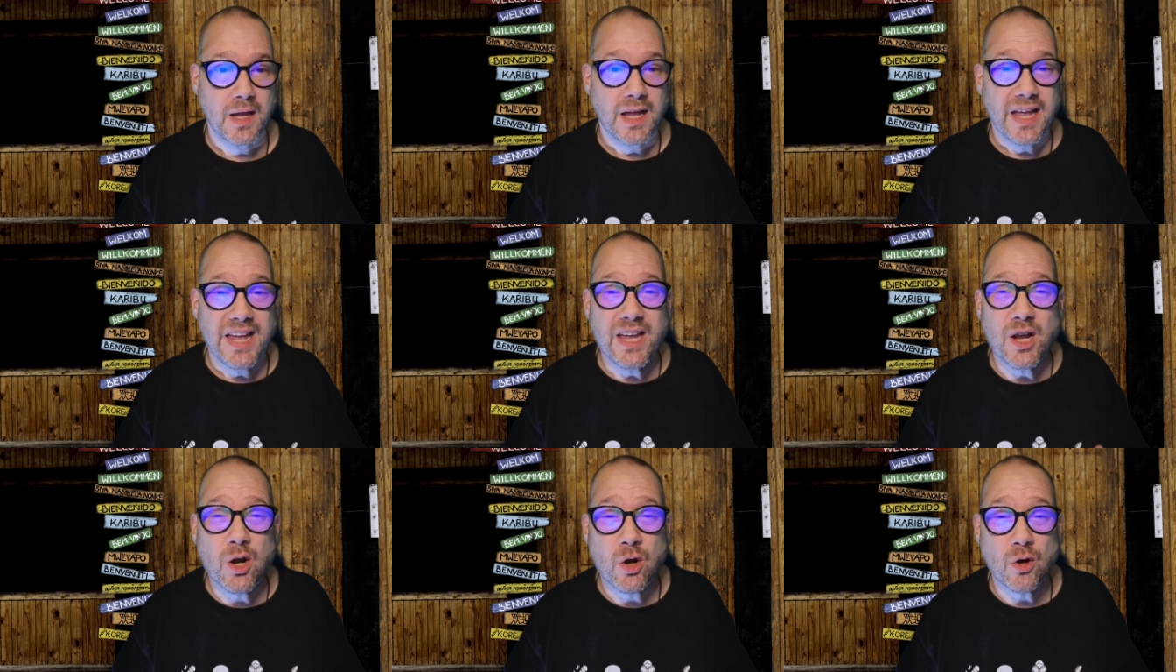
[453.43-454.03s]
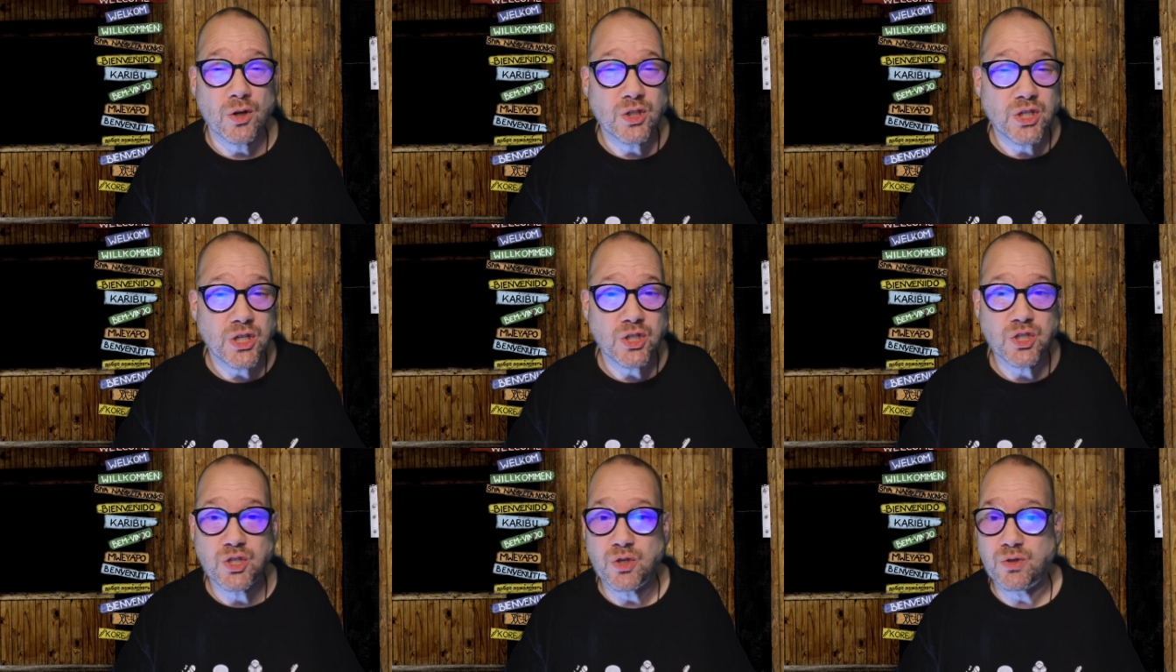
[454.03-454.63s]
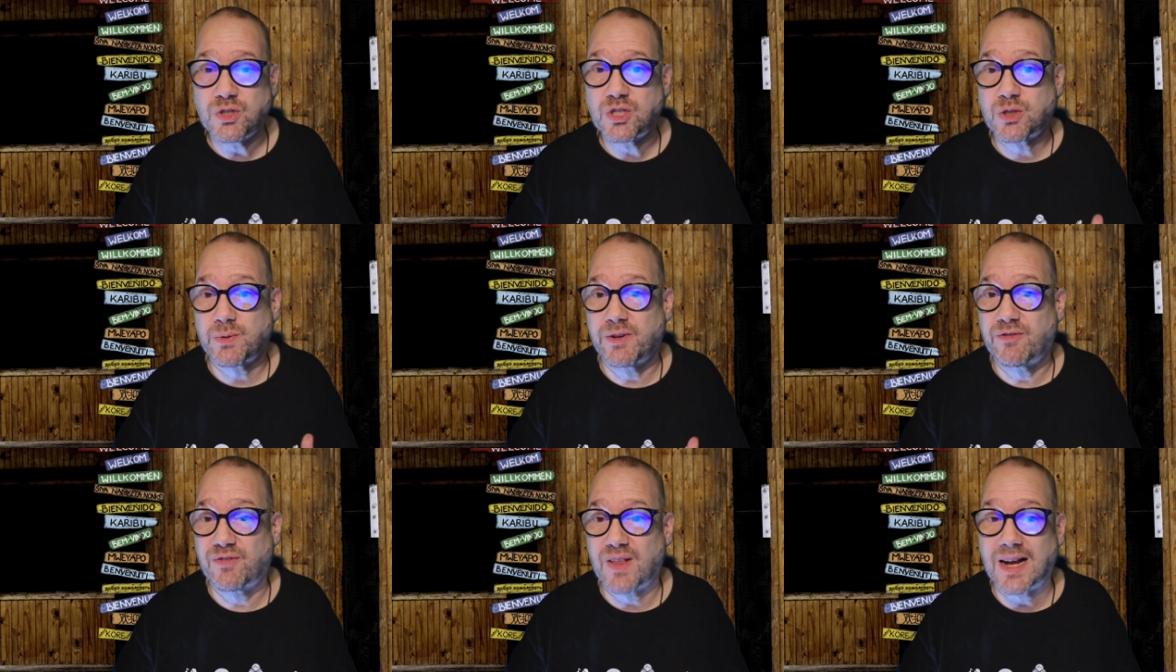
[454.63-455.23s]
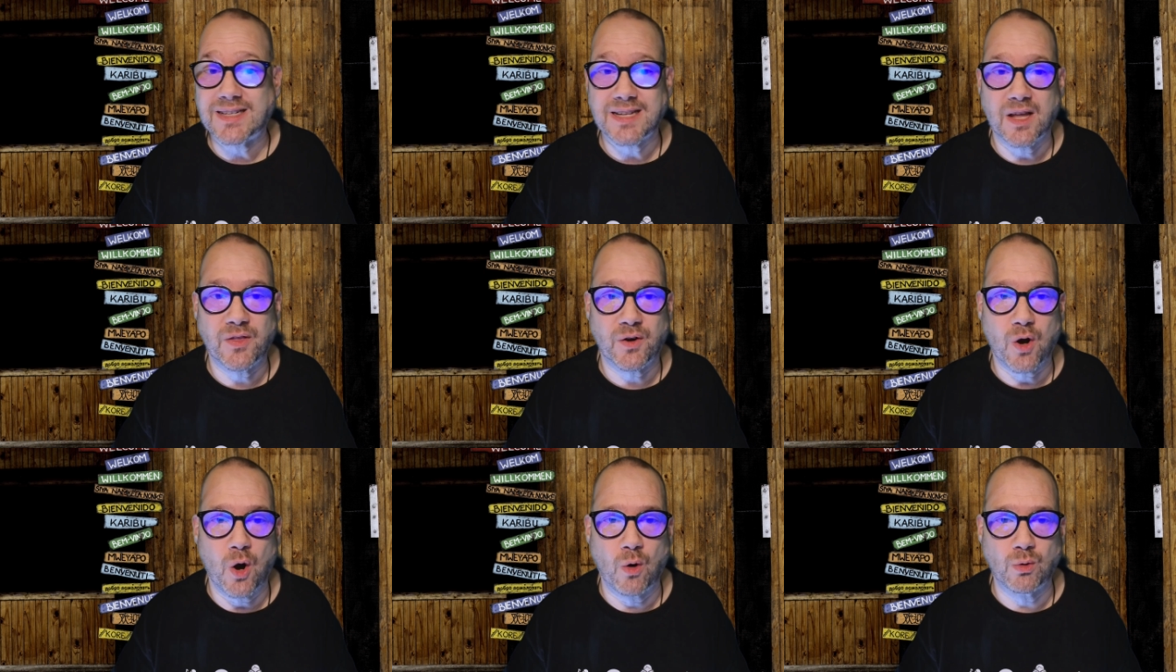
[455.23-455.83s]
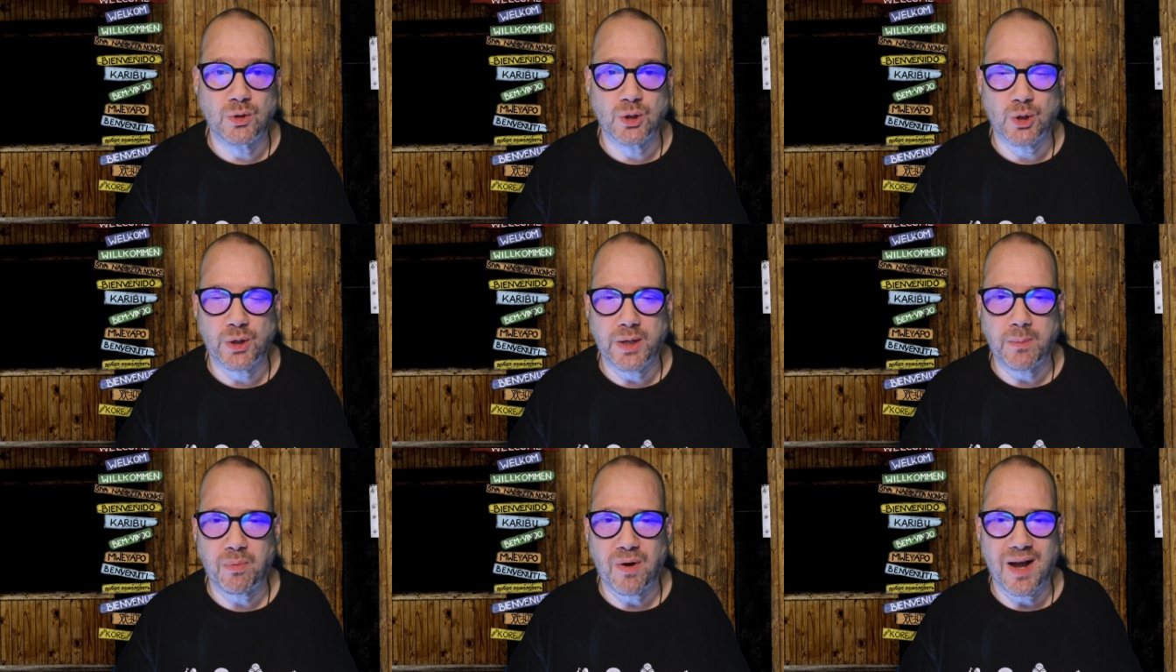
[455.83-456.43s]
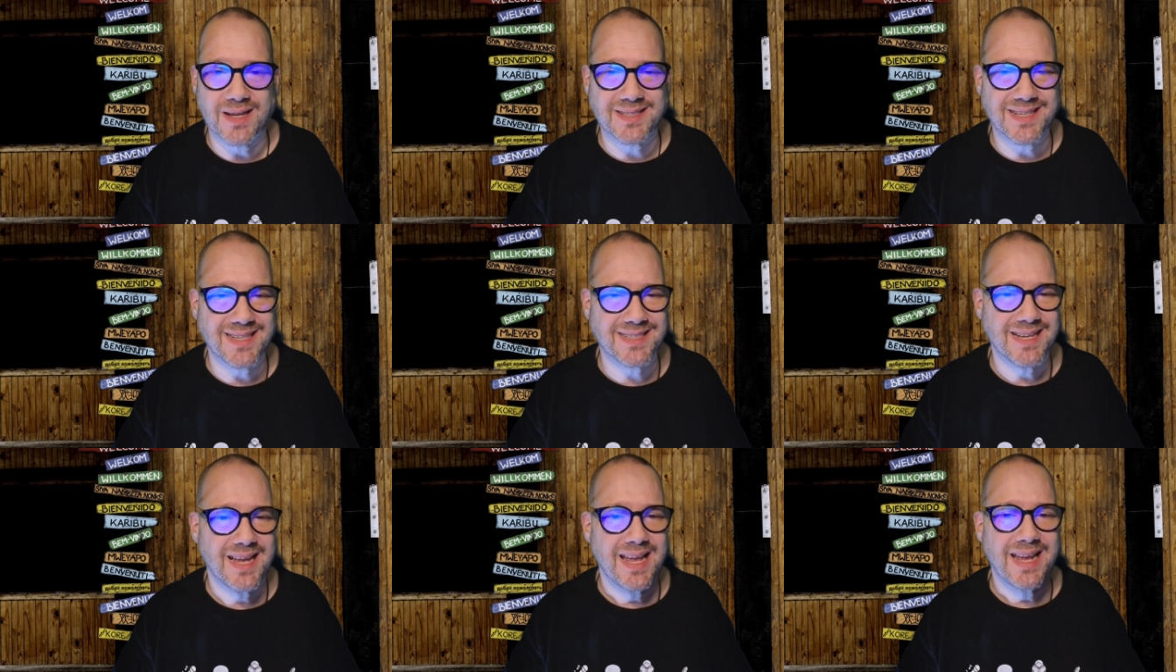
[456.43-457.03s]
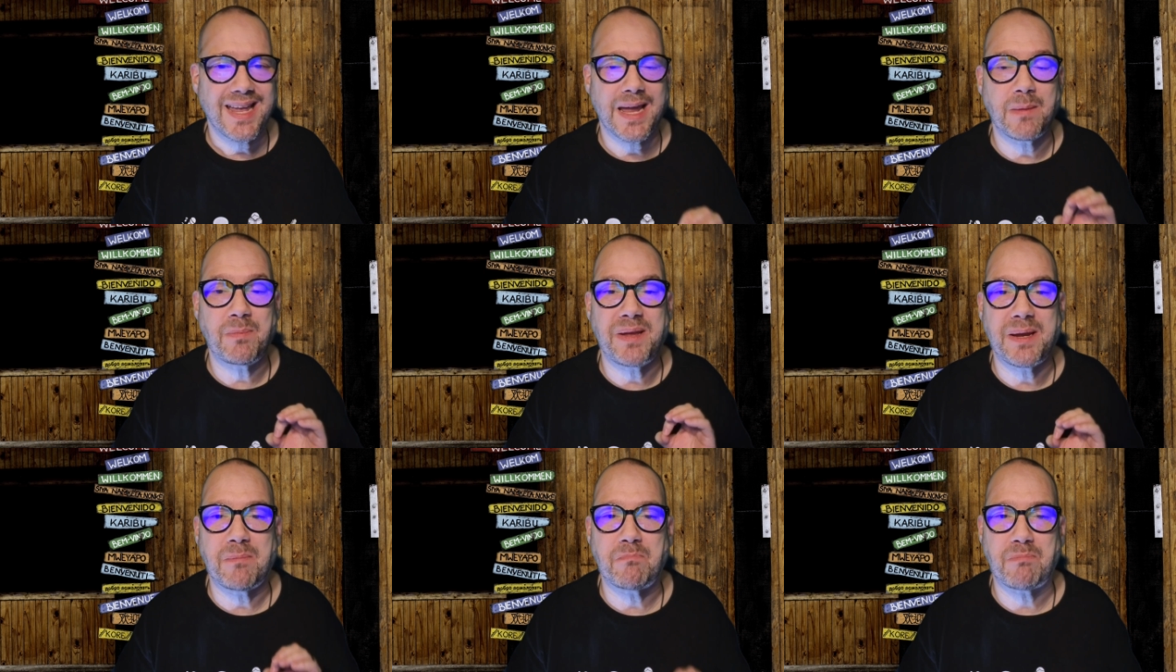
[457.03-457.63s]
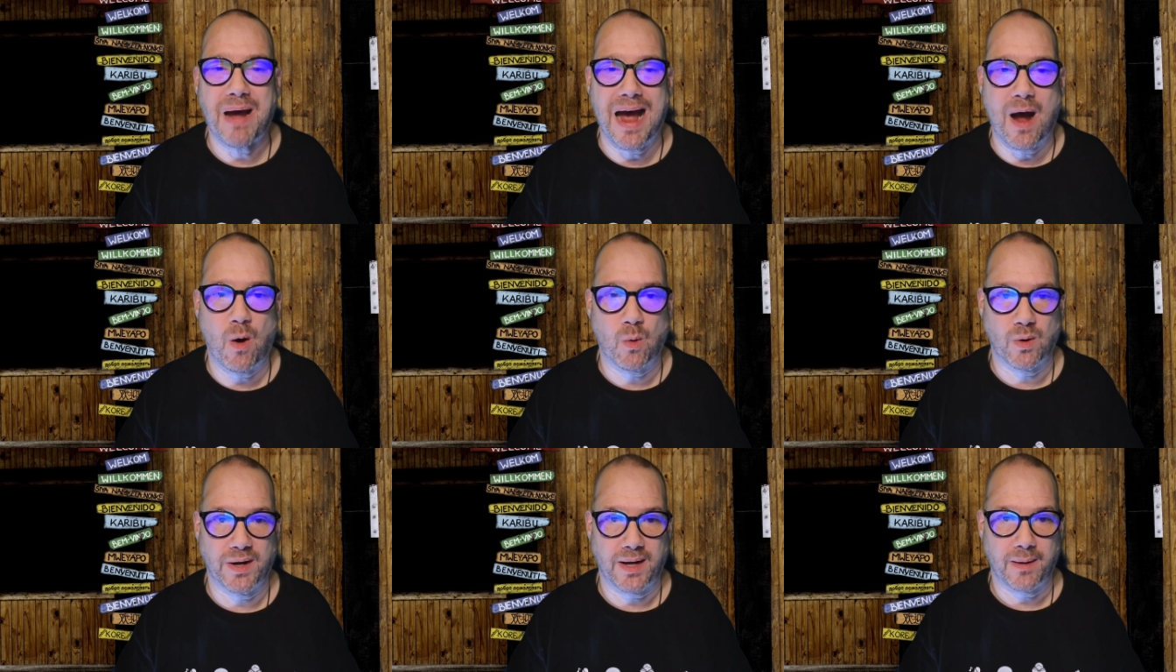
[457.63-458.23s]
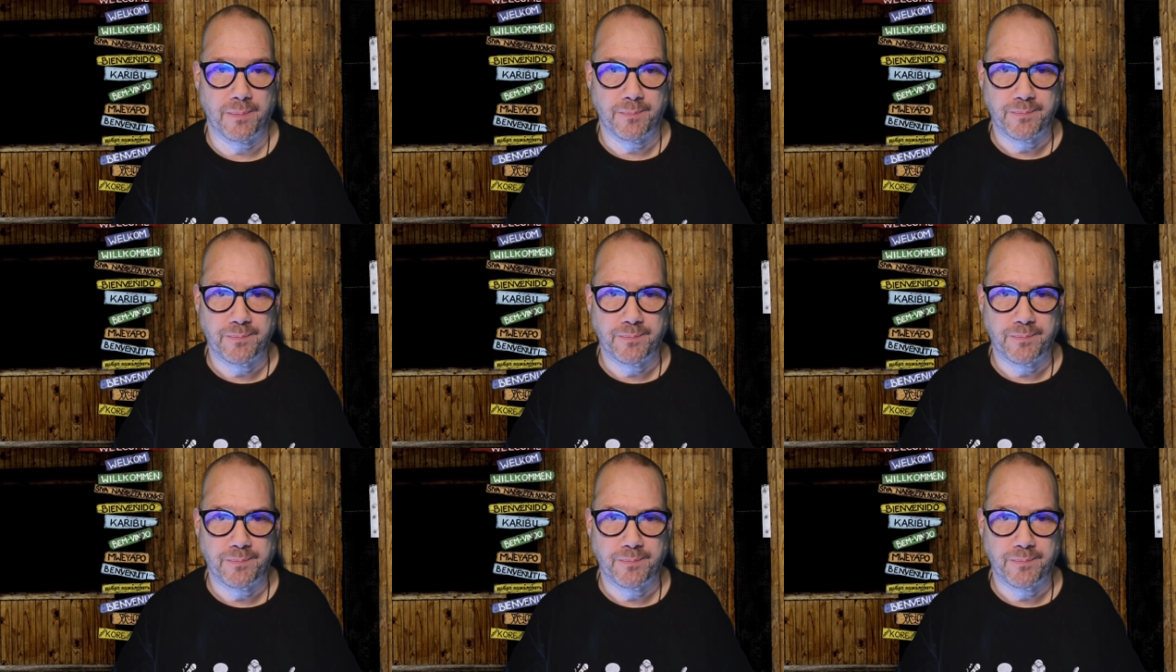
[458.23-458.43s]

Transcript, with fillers: Encouraging students to reflect on their own learning process can be empowering.